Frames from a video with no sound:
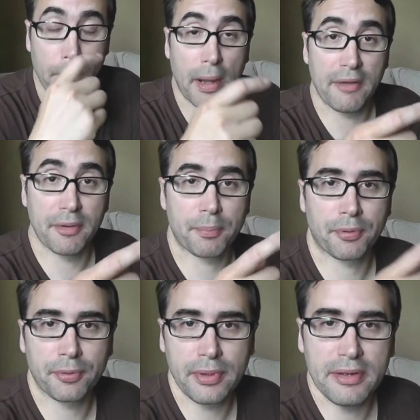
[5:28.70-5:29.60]
by the
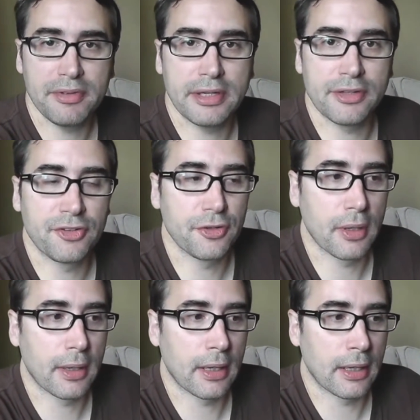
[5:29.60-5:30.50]

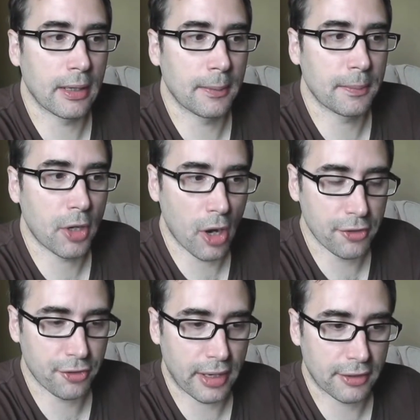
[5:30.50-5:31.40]
previous
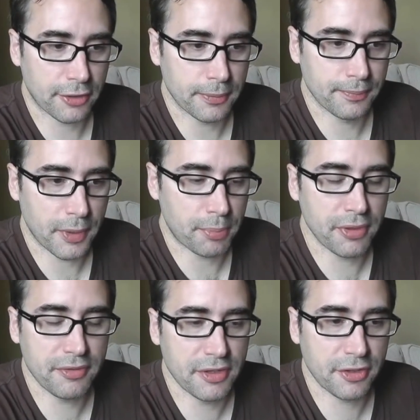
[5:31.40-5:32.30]
contractor, the
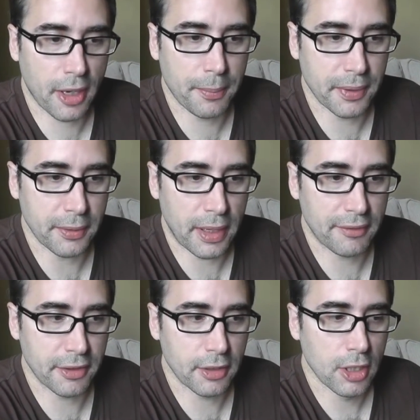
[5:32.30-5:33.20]
previous company
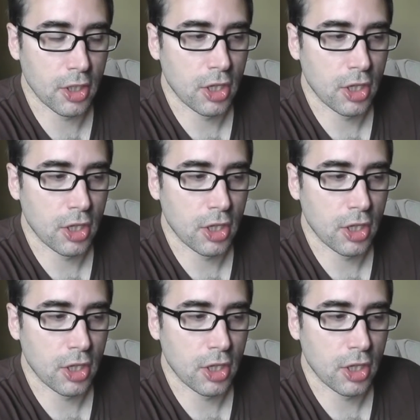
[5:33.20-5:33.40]
rather,